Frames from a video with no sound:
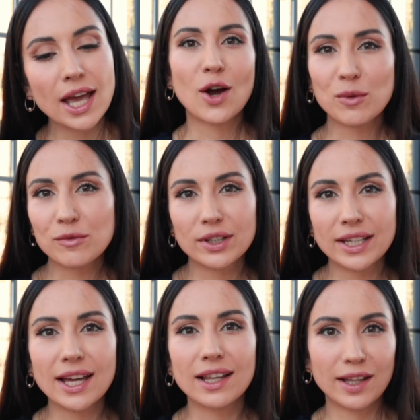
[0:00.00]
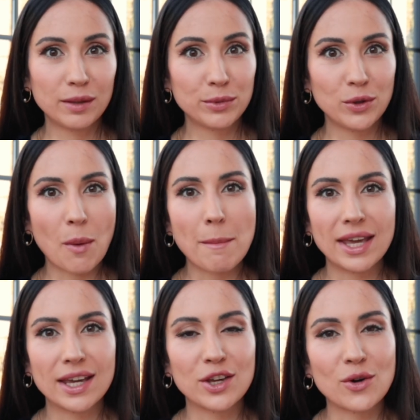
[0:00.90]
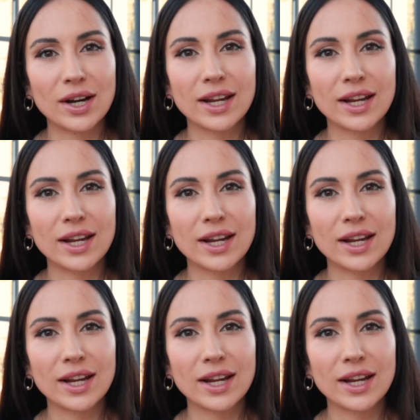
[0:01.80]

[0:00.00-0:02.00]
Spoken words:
hopefully I'll help you make your